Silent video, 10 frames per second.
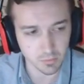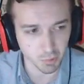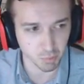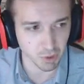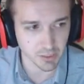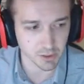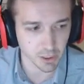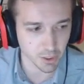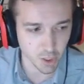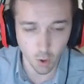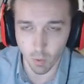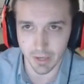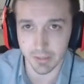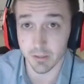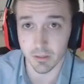perplexed. She had no
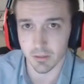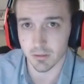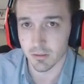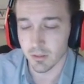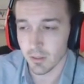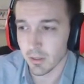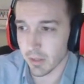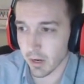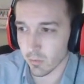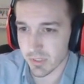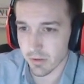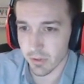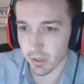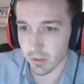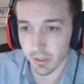idea that it was a
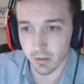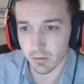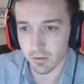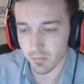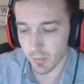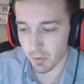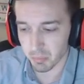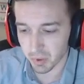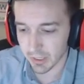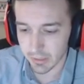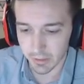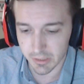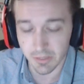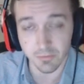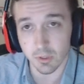thing. Like completely
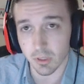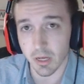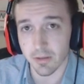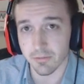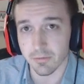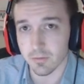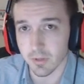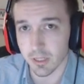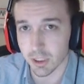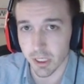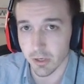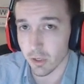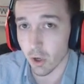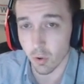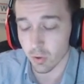different life that she had
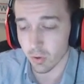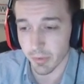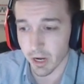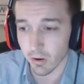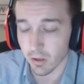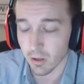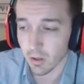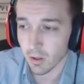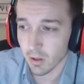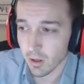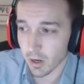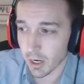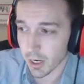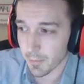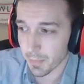no clue about.
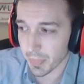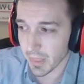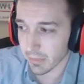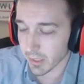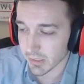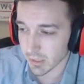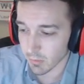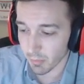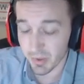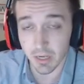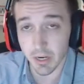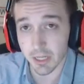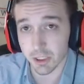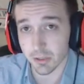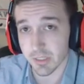Um, and the nice thing about being on
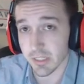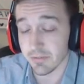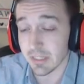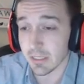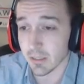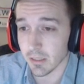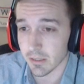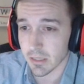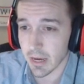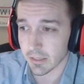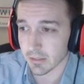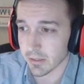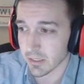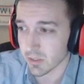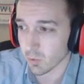national T V is that
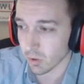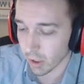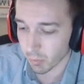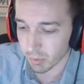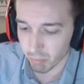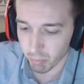this will help